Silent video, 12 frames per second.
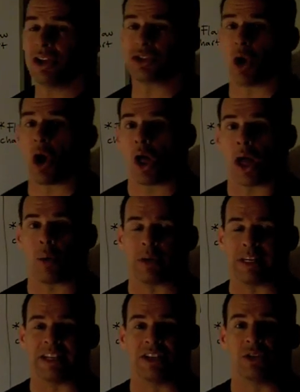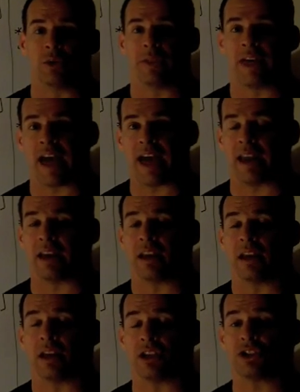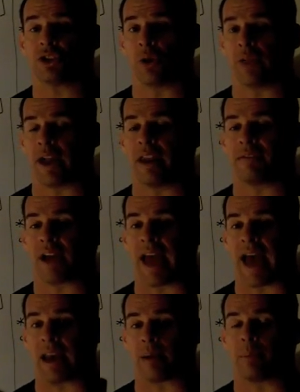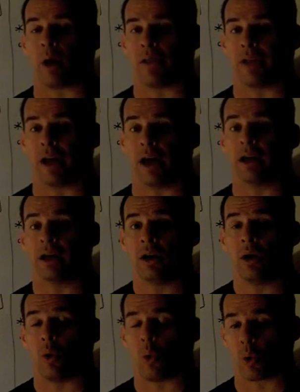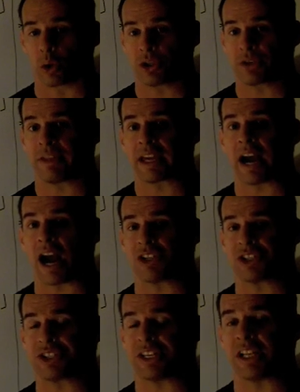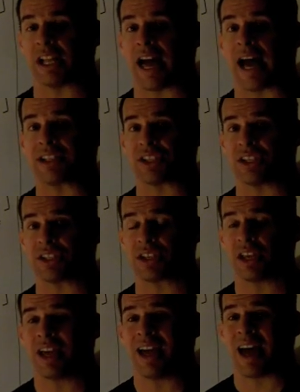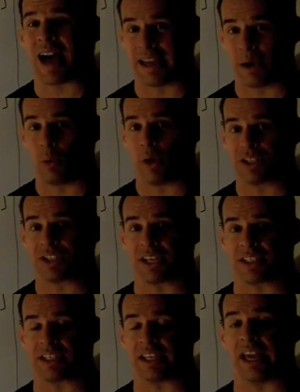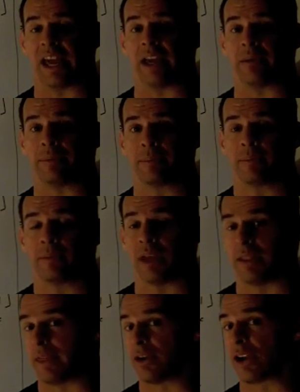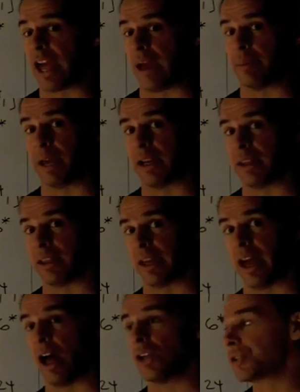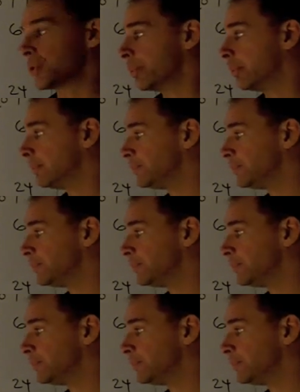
So all I would need to do then is show that if I add up all the orders of the conjugacy classes, I get 168, and then there can't be anything else.